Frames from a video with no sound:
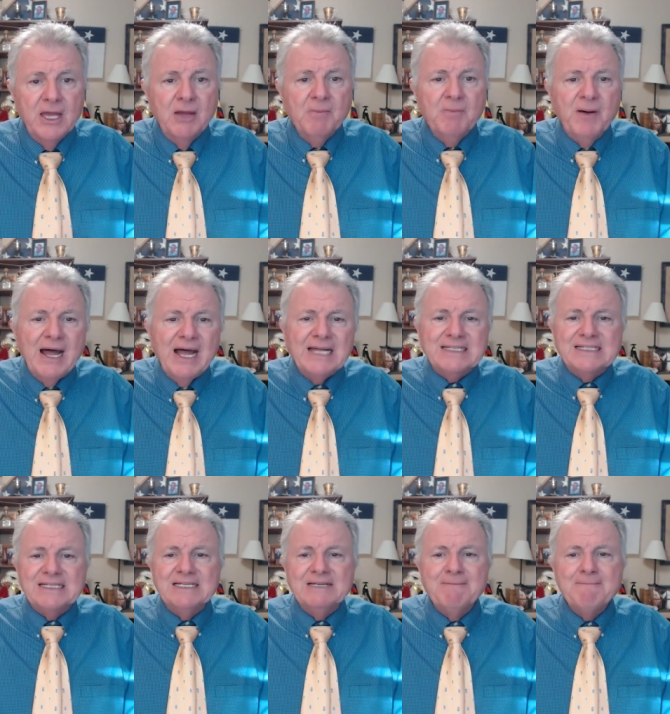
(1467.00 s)

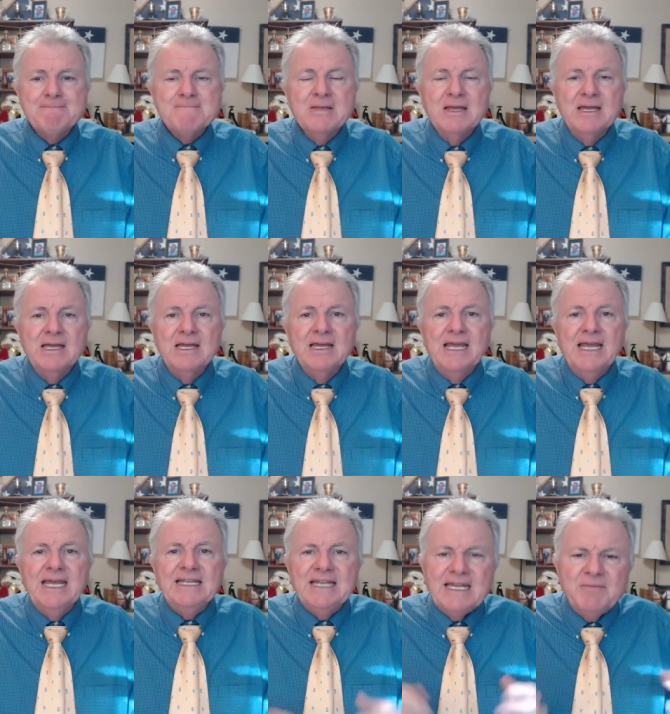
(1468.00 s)
But
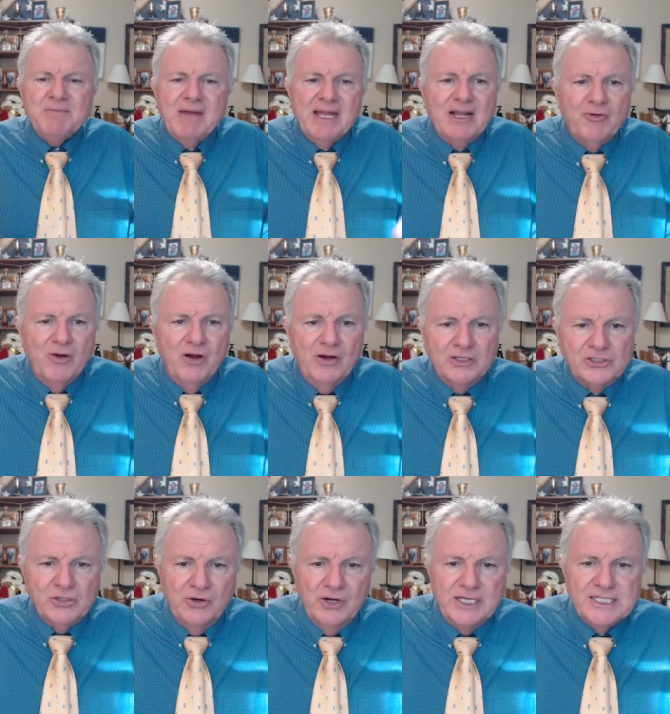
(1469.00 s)
he didn't make a wrong
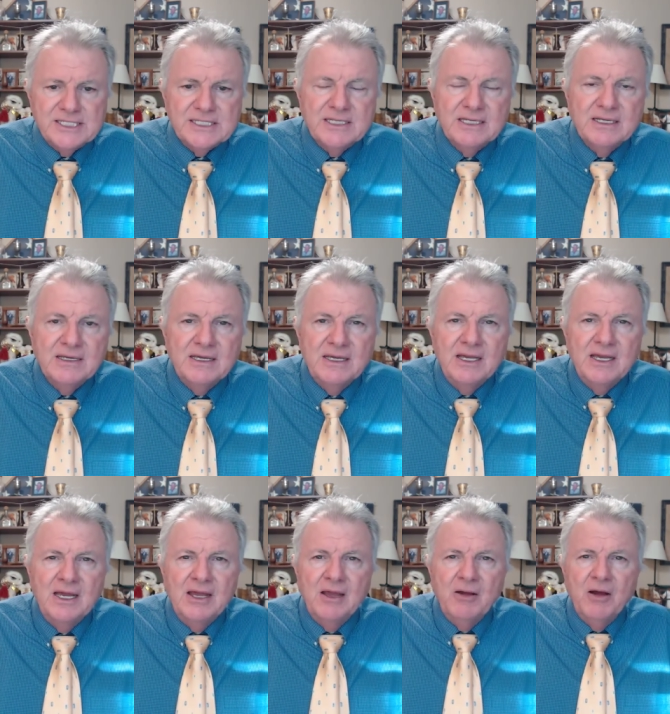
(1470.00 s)
choice
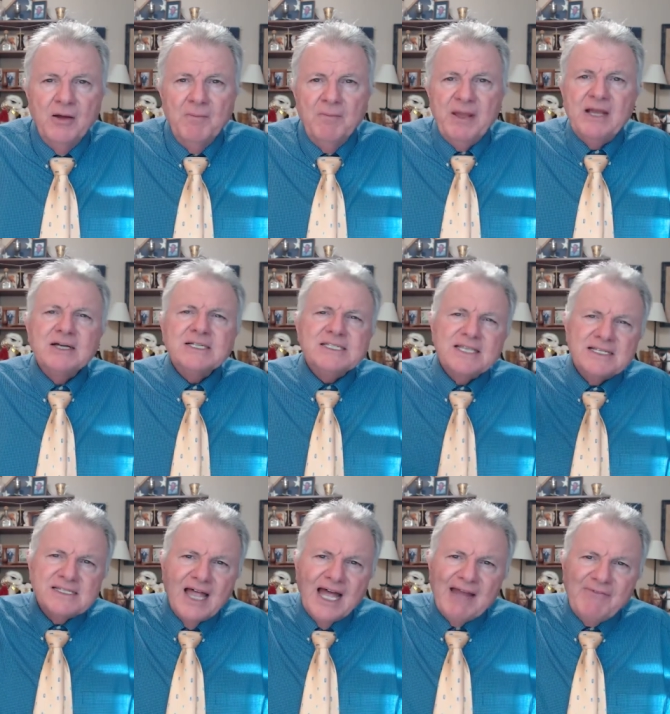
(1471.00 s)
because
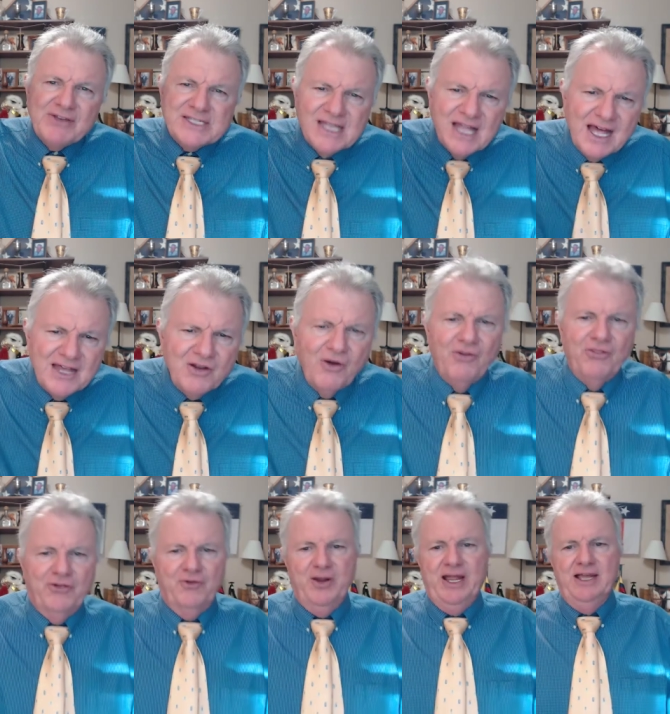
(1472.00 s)
this life is not all
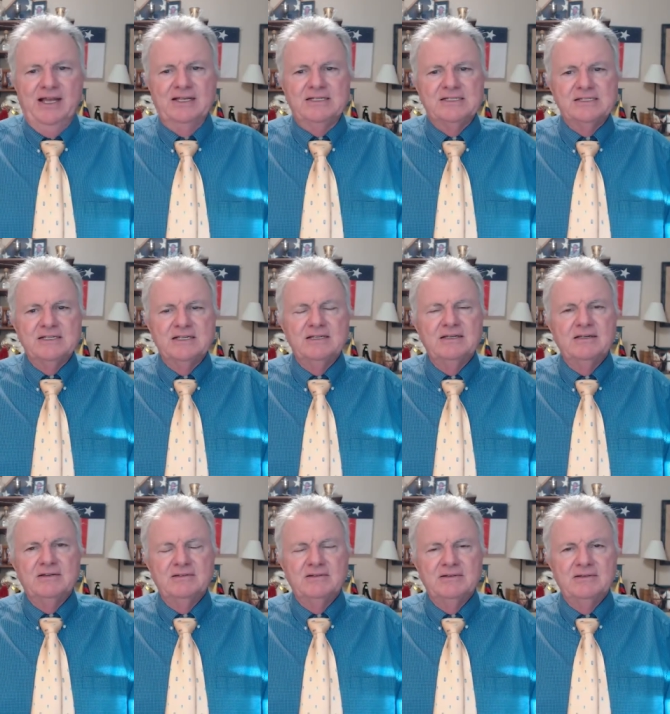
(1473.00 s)
there is.
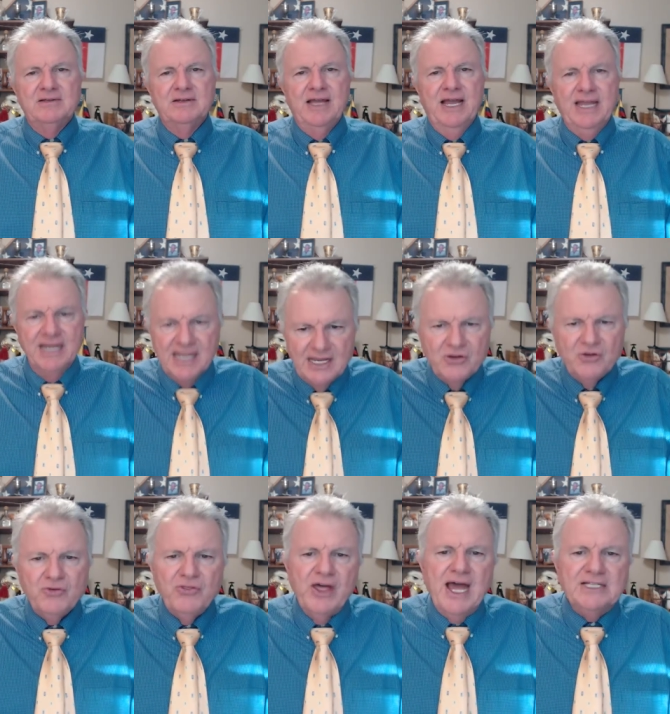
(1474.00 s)
And he
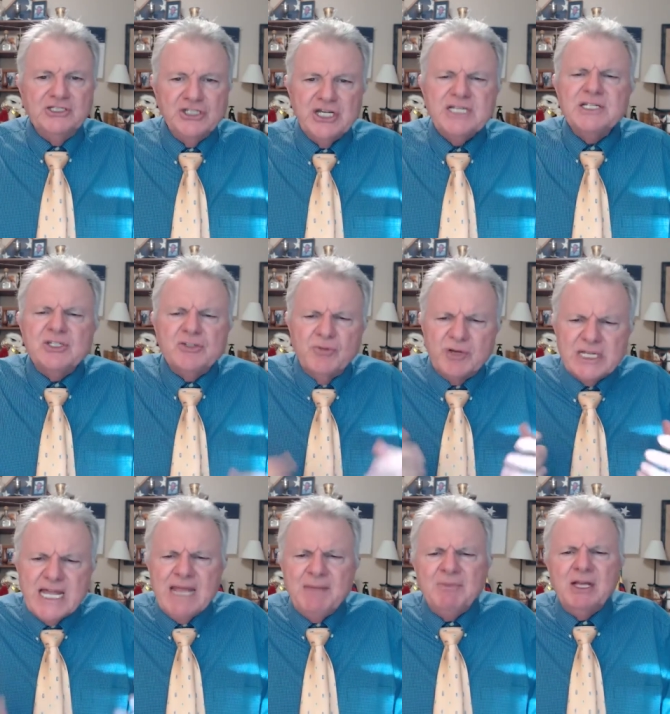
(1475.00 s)
knew that. Jesus
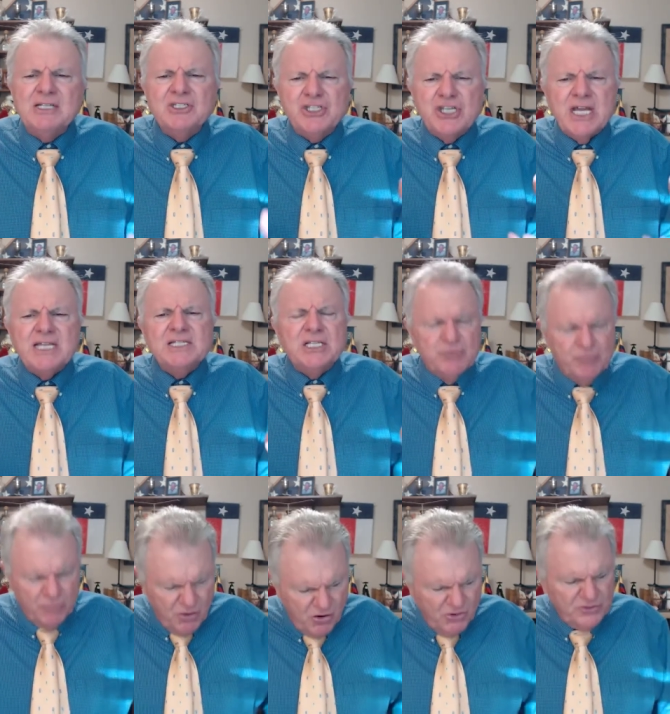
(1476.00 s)
redeemed us. Jesus
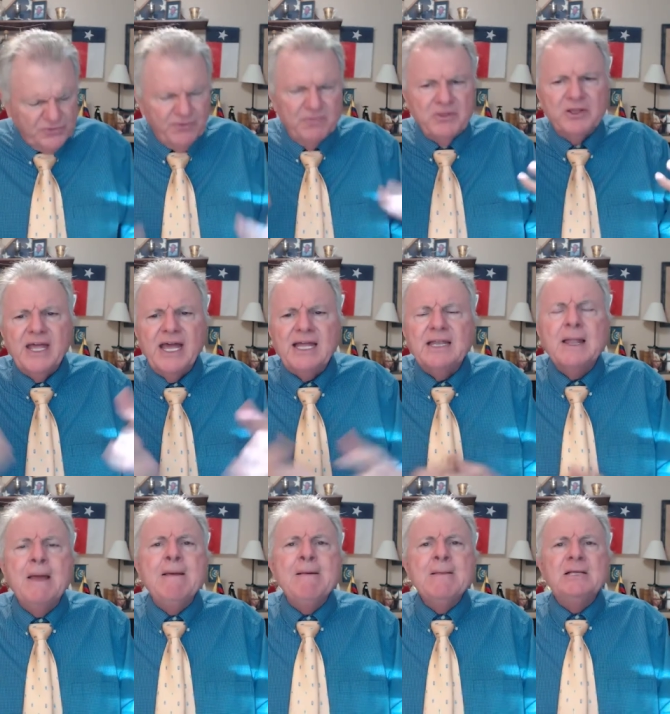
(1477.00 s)
rose from the dead.
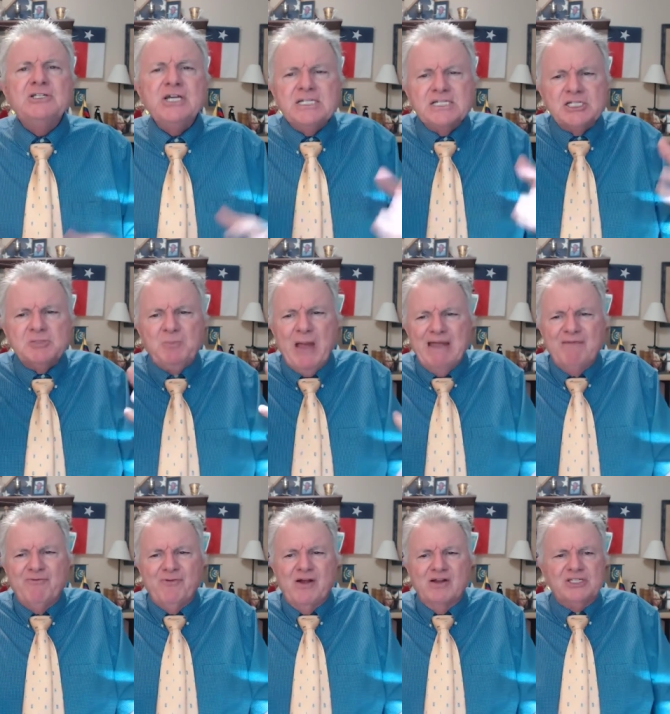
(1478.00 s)
Jesus paid
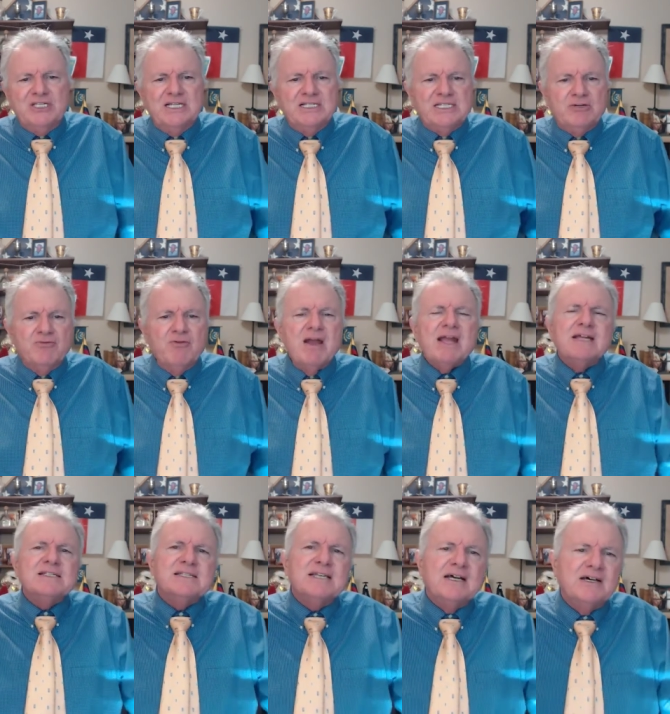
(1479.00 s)
for our sins. He
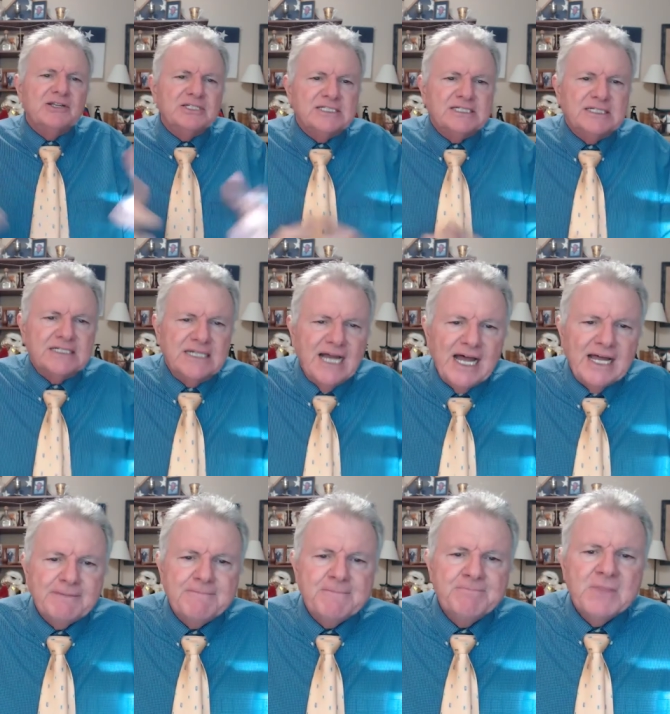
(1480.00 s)
reconciled us to
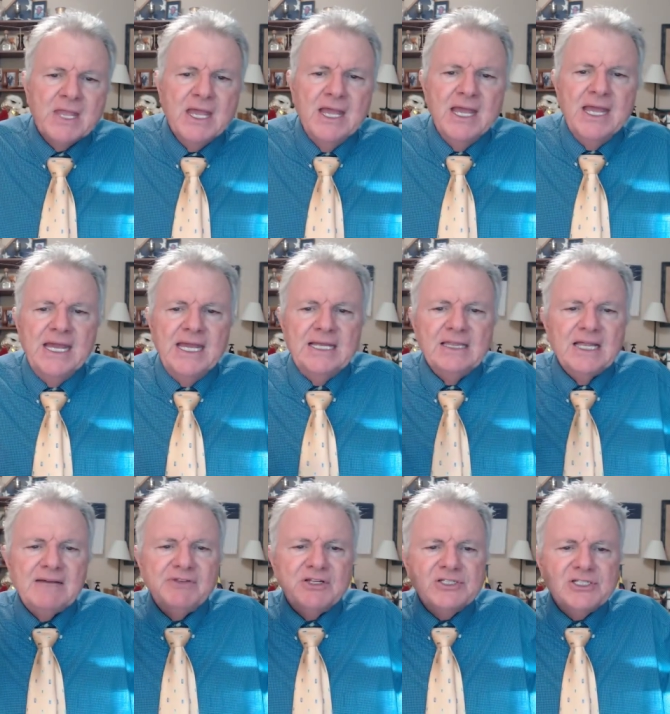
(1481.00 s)
God. He
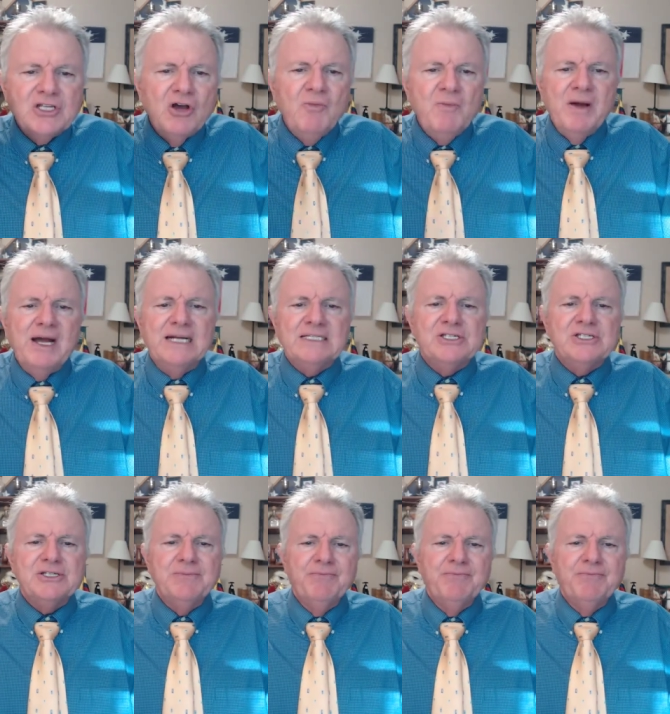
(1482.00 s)
loved us so much,